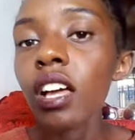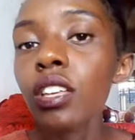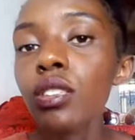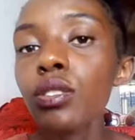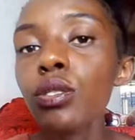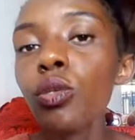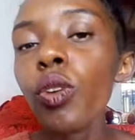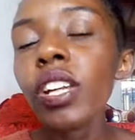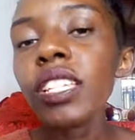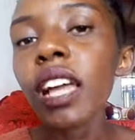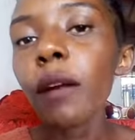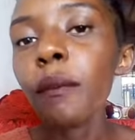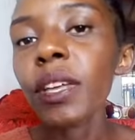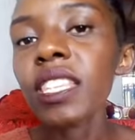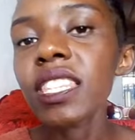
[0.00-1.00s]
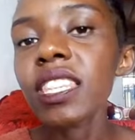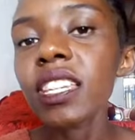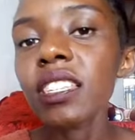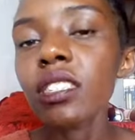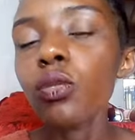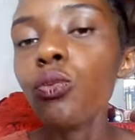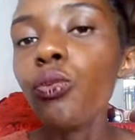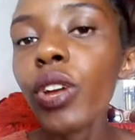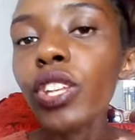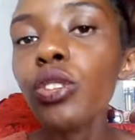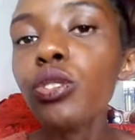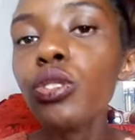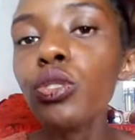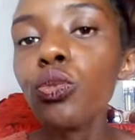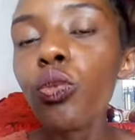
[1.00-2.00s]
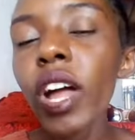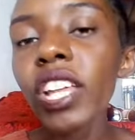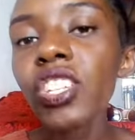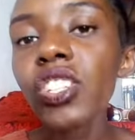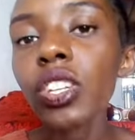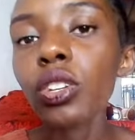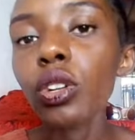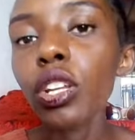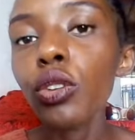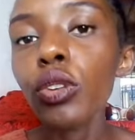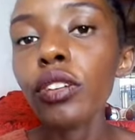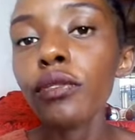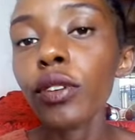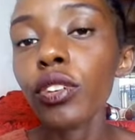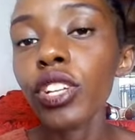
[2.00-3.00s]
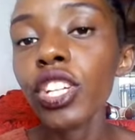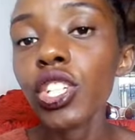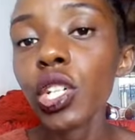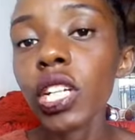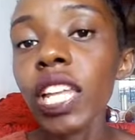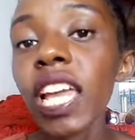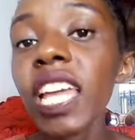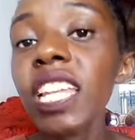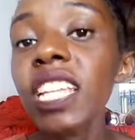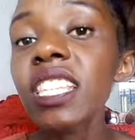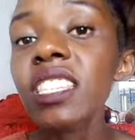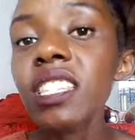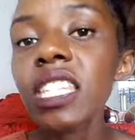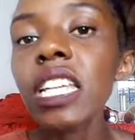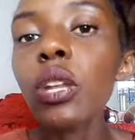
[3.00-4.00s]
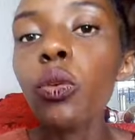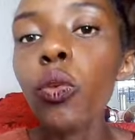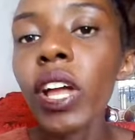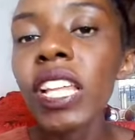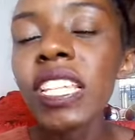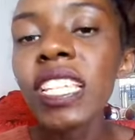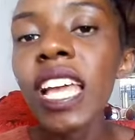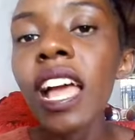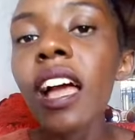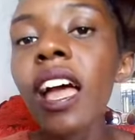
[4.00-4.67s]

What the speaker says: So what happens is when you swatch your liquid foundation and it's still wet,